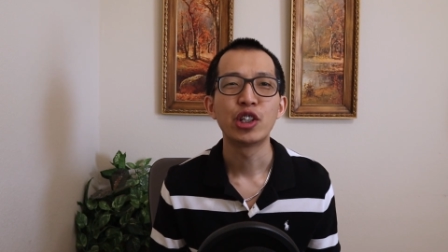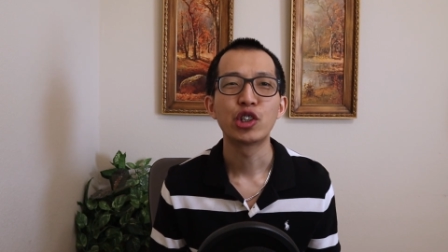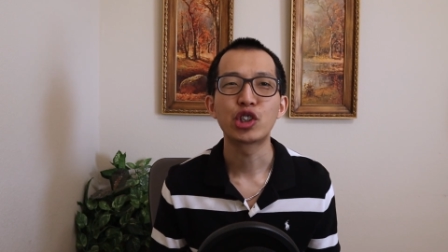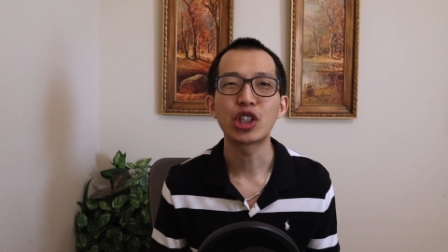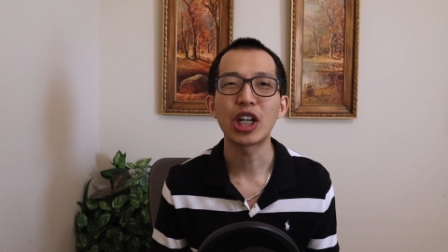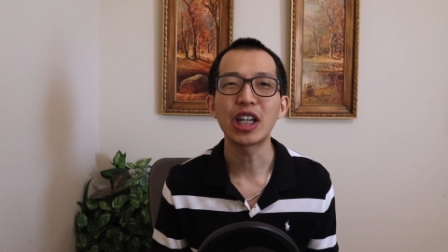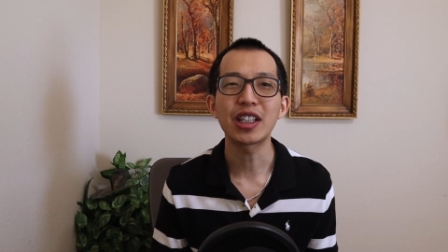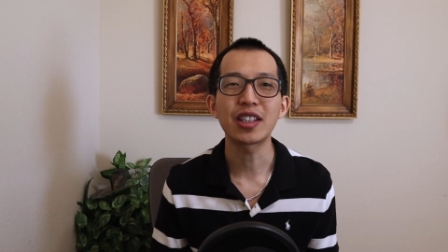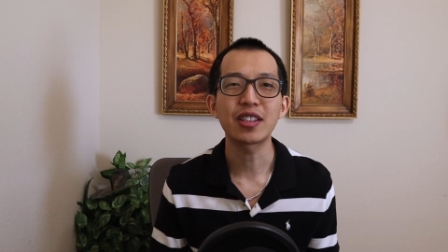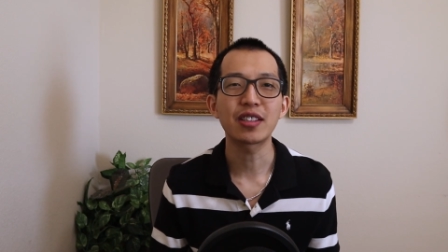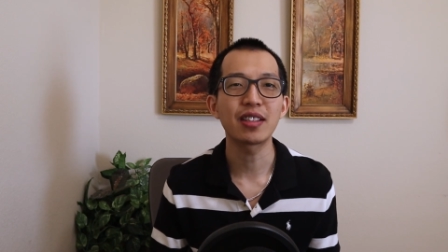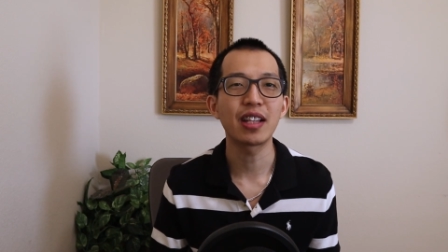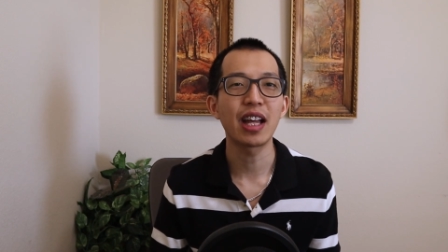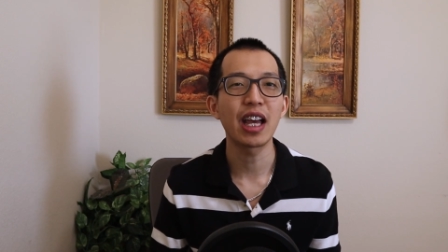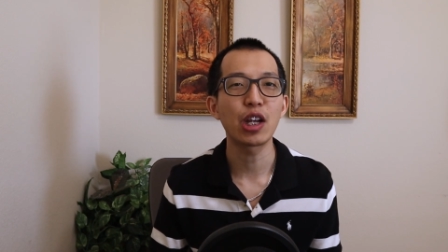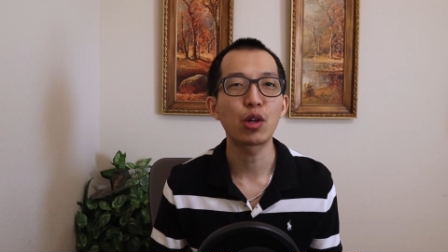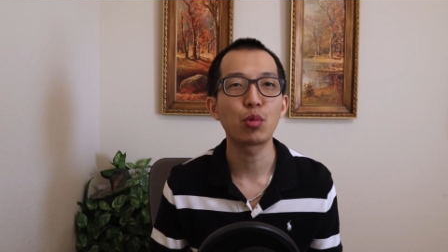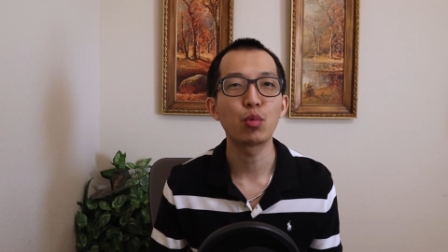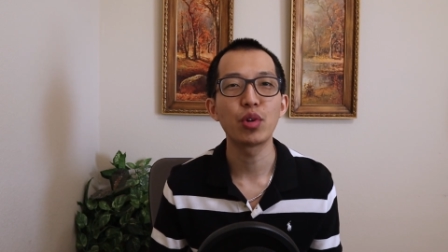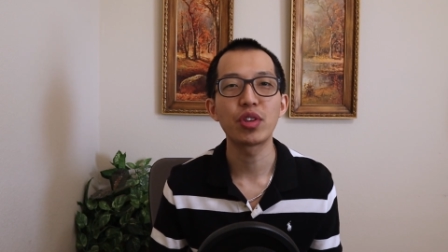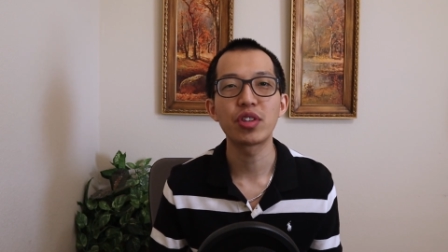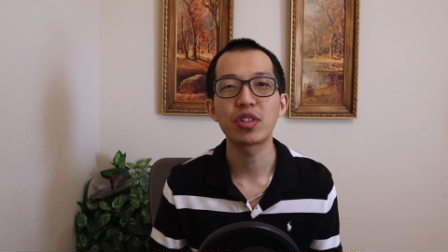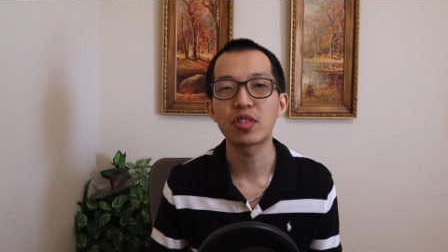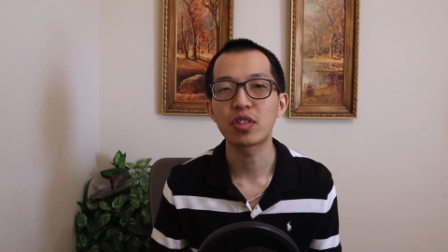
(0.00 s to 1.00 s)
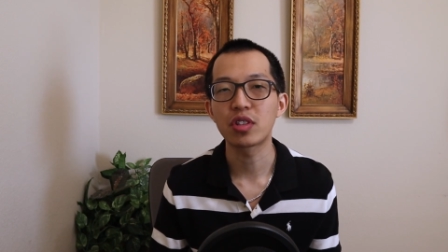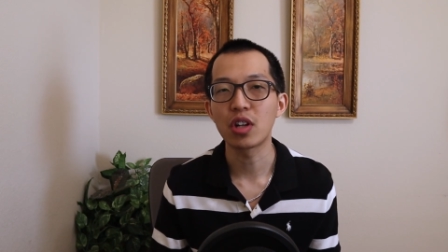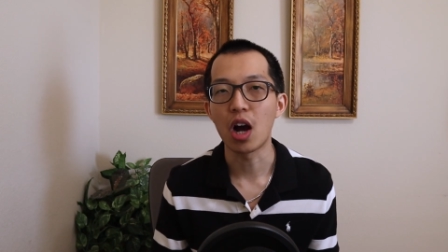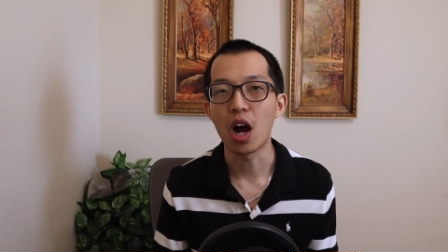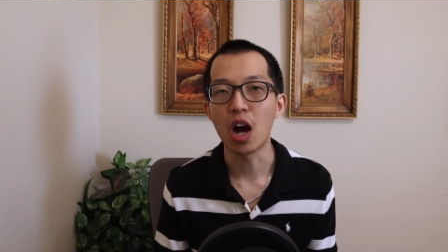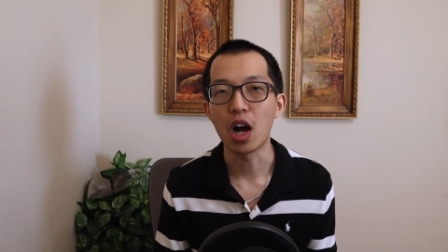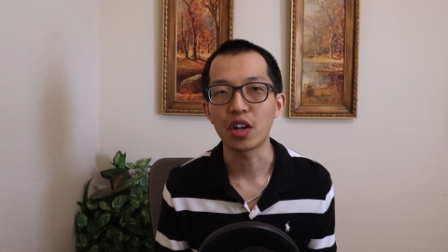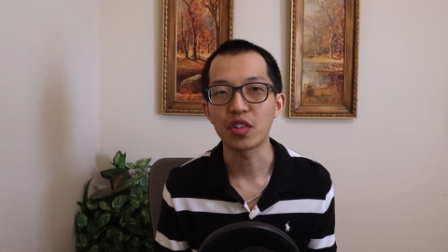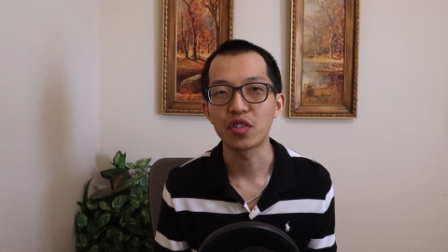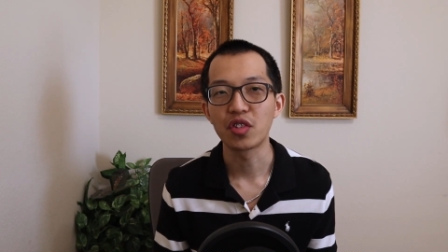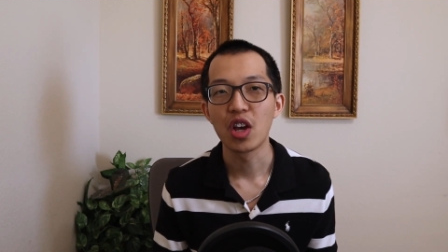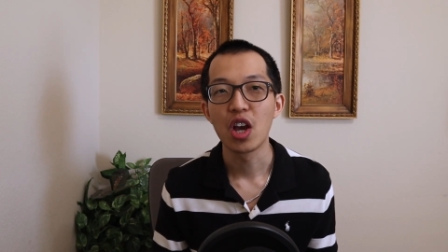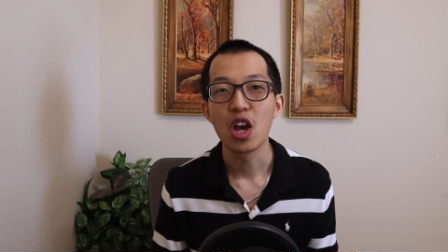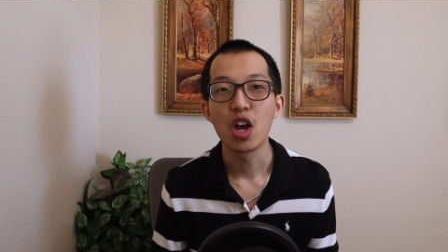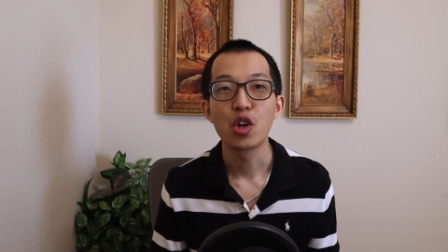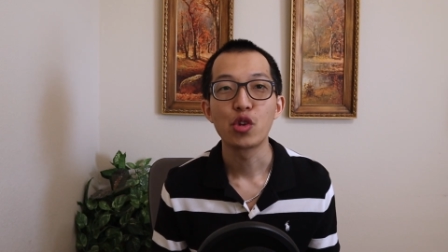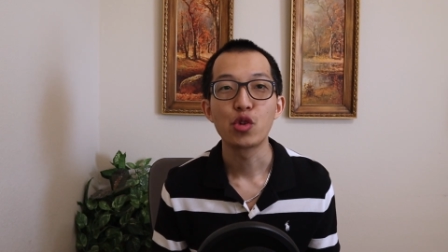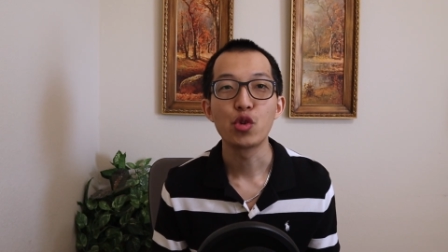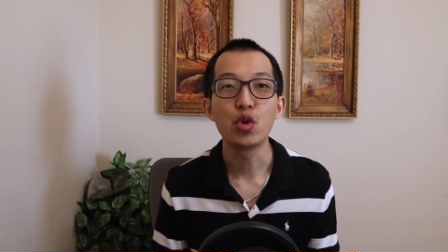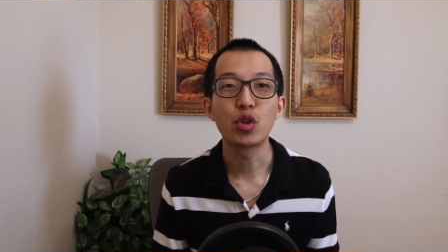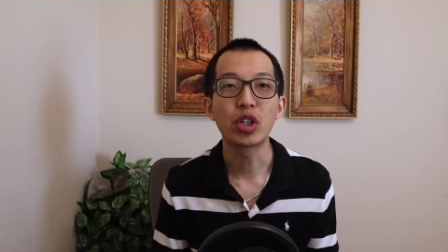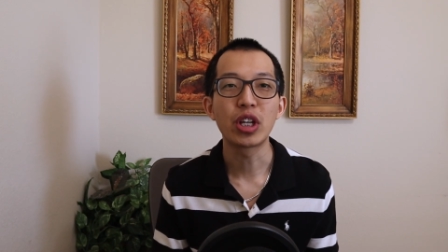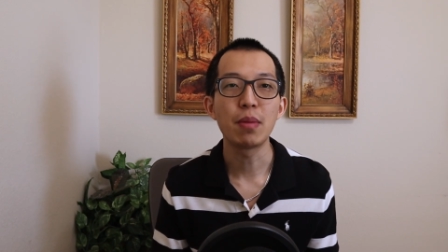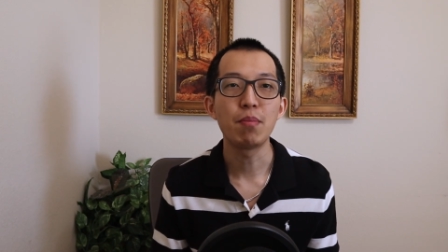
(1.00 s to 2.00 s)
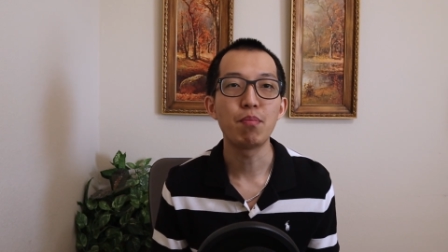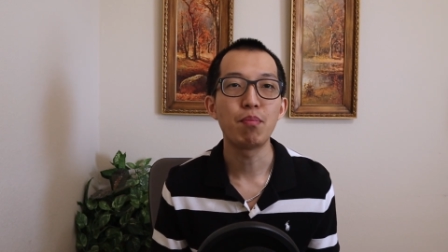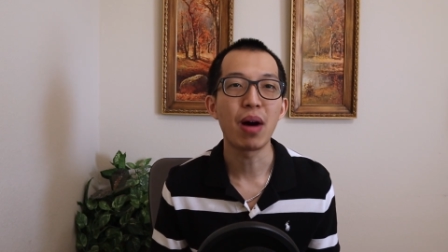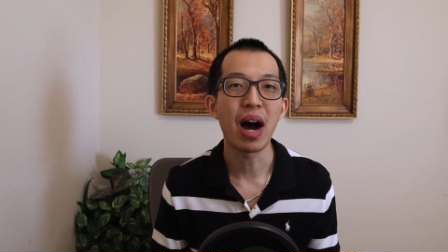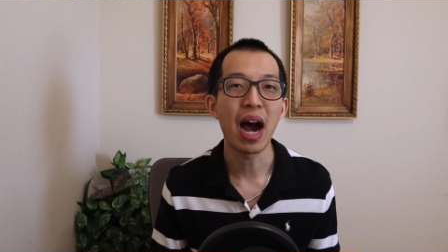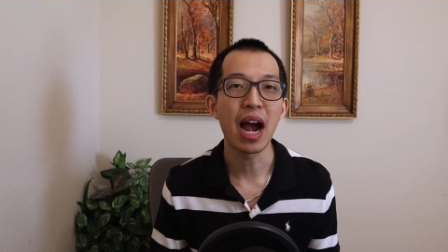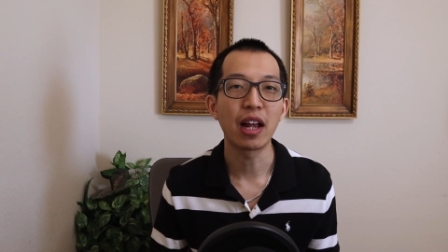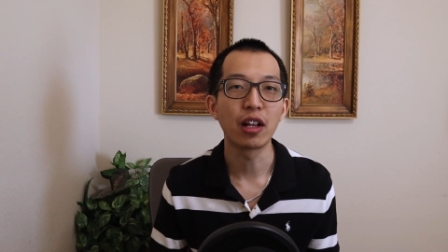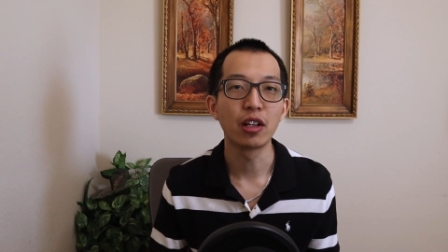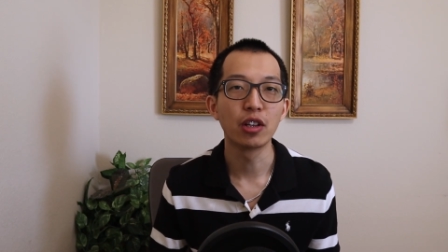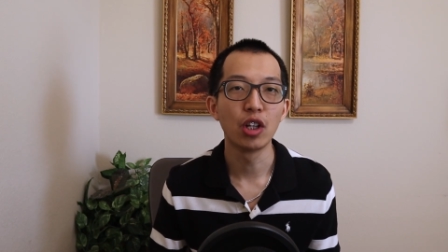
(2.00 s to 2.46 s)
Just like with stocks, you can buy